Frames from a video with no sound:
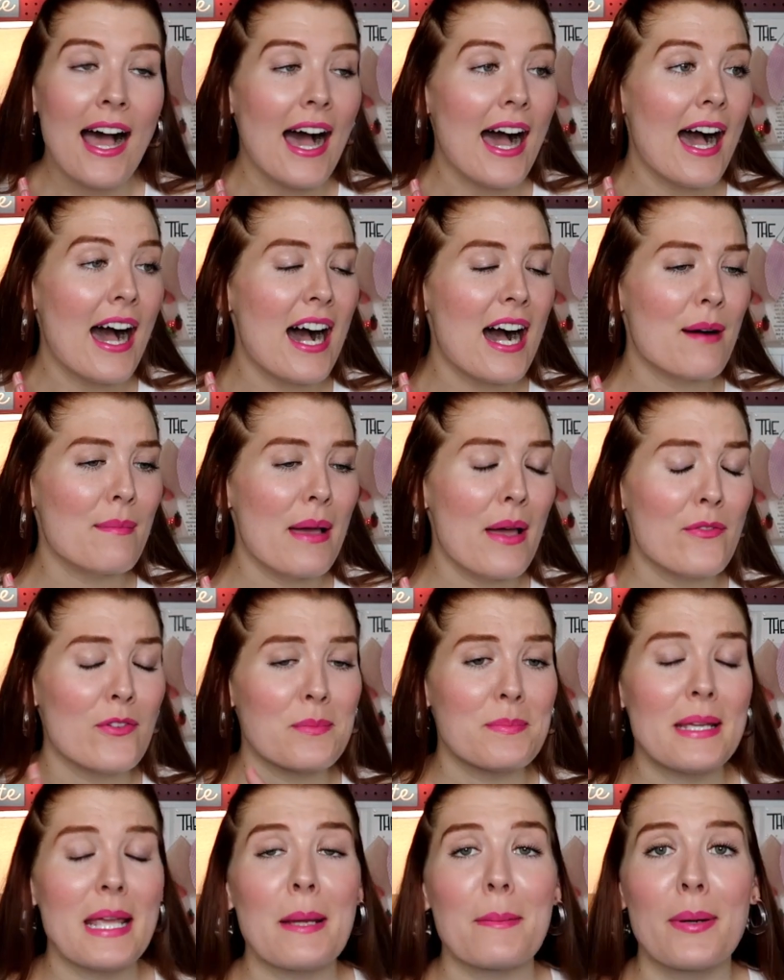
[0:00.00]
If we're
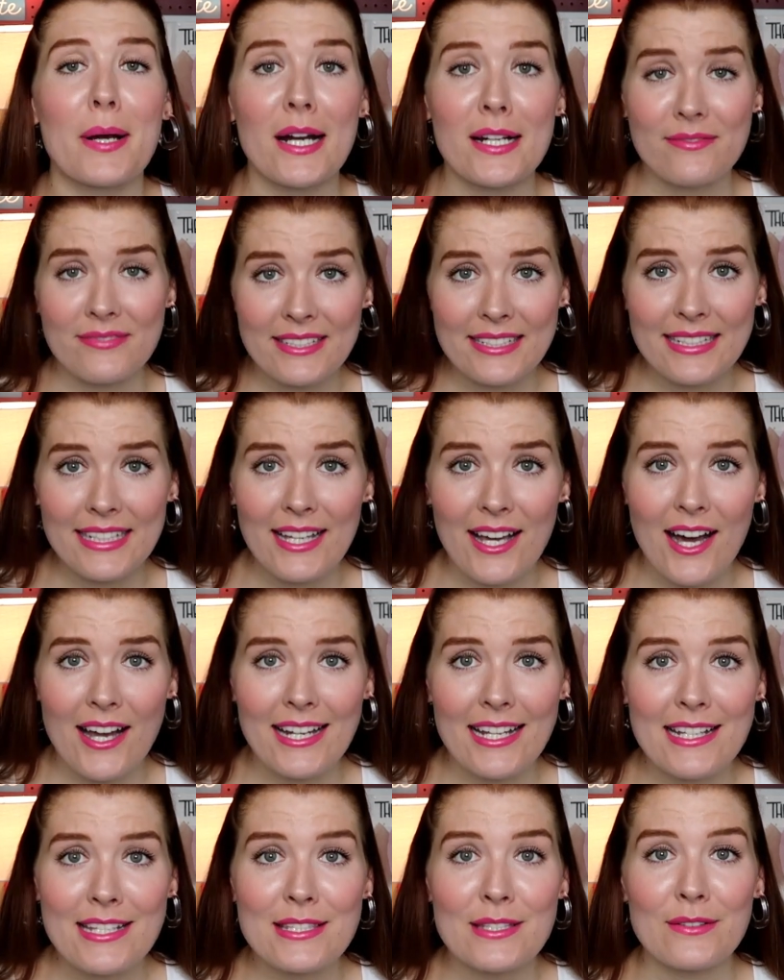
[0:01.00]
being perfectly
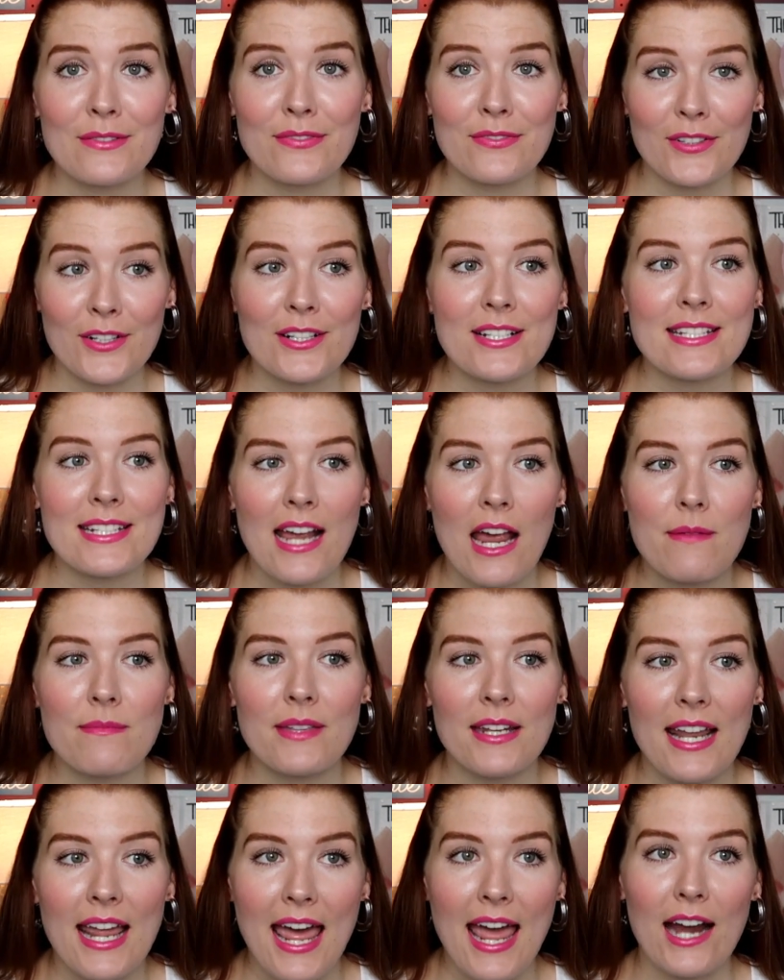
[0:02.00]
honest, the first time
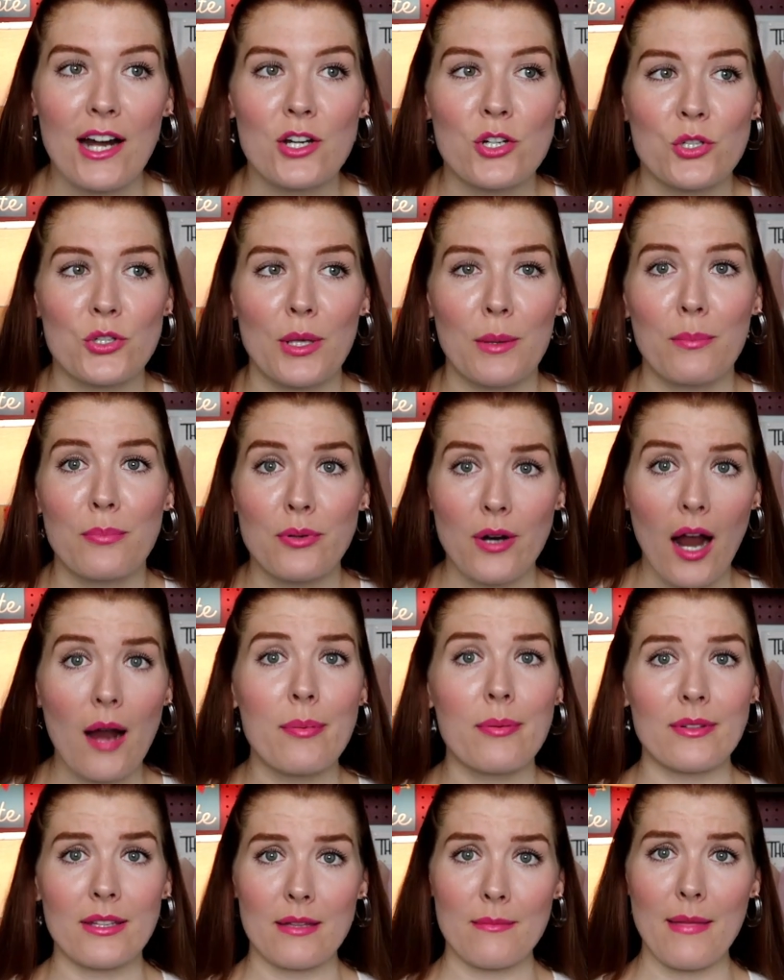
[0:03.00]
that I actually
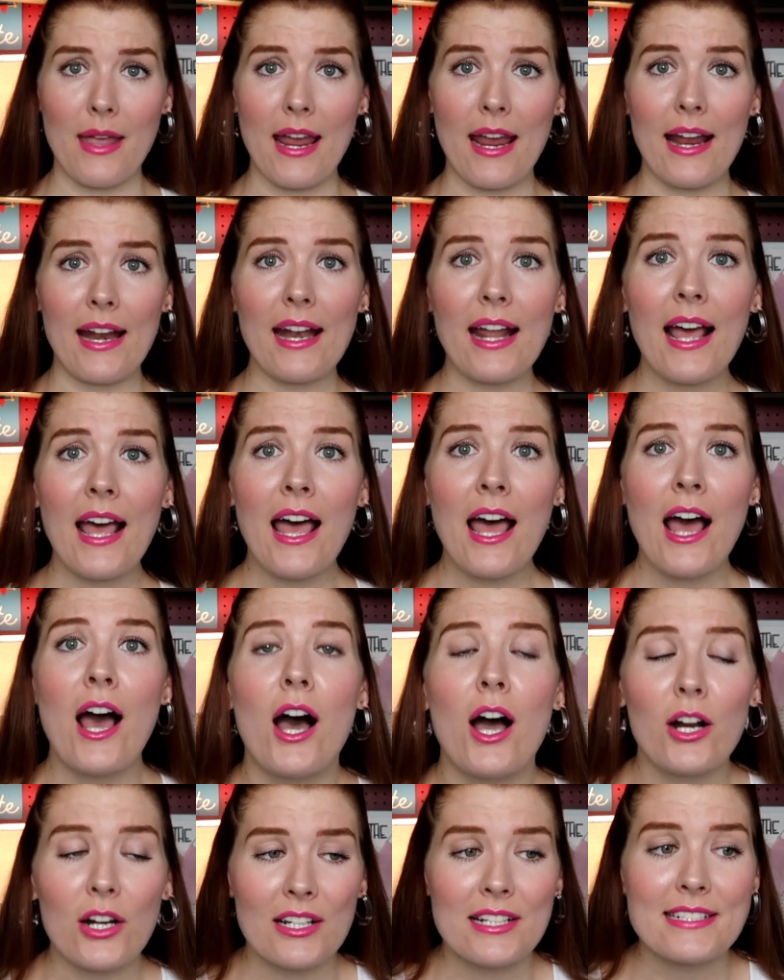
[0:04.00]
properly made
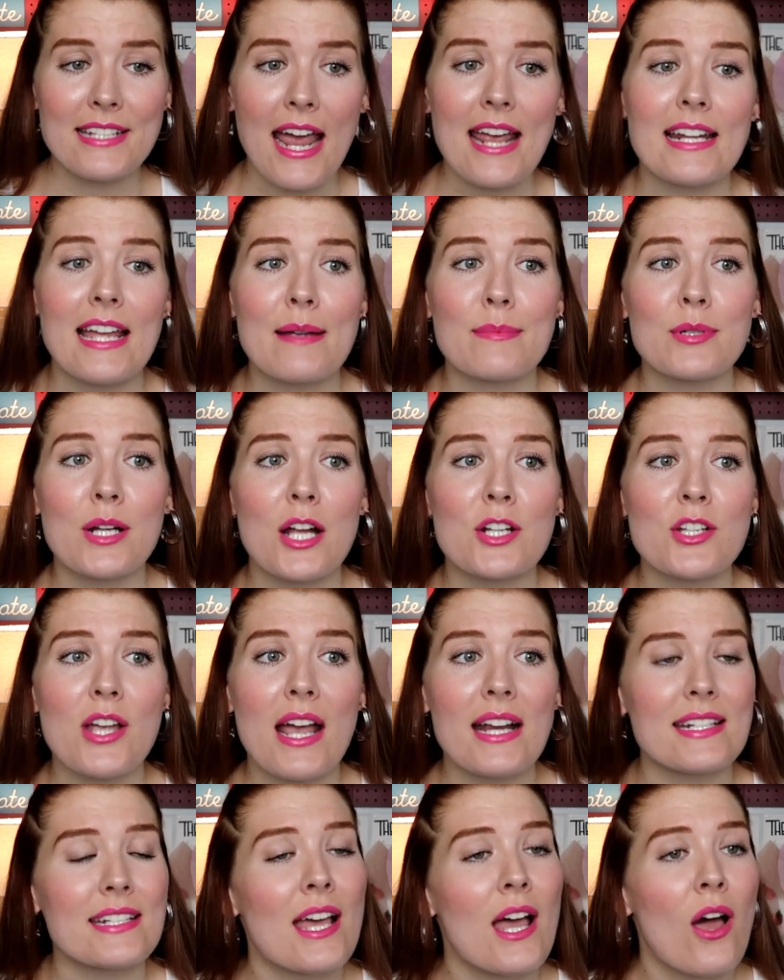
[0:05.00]
a good tie-dye
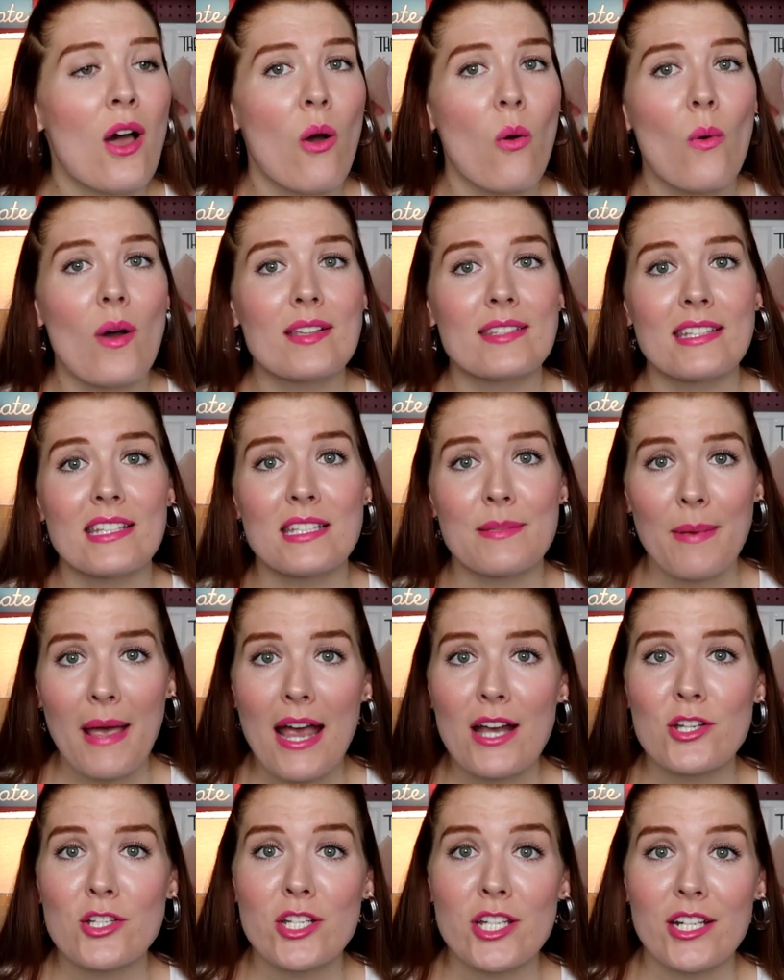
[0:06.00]
project was this
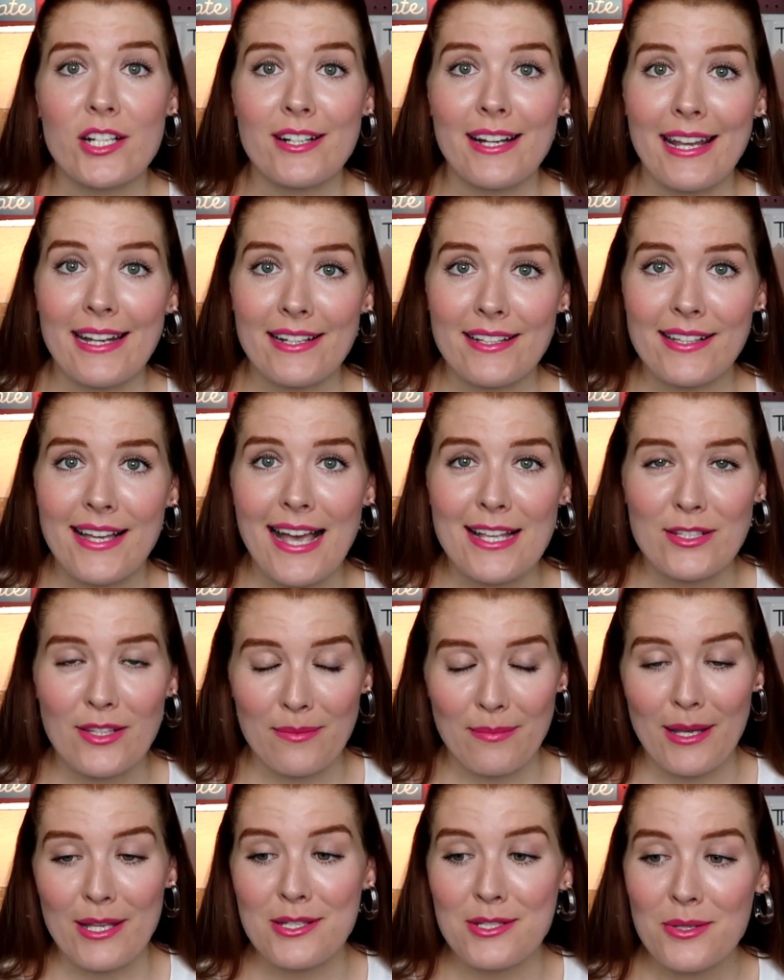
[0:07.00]
past year in class
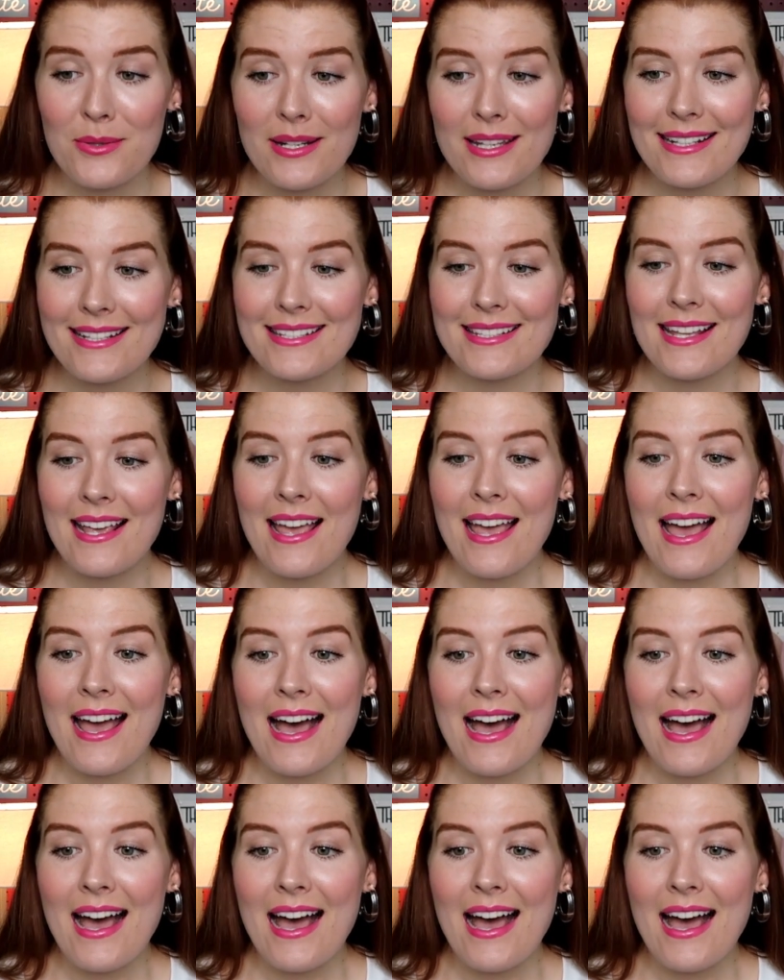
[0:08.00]
with my students.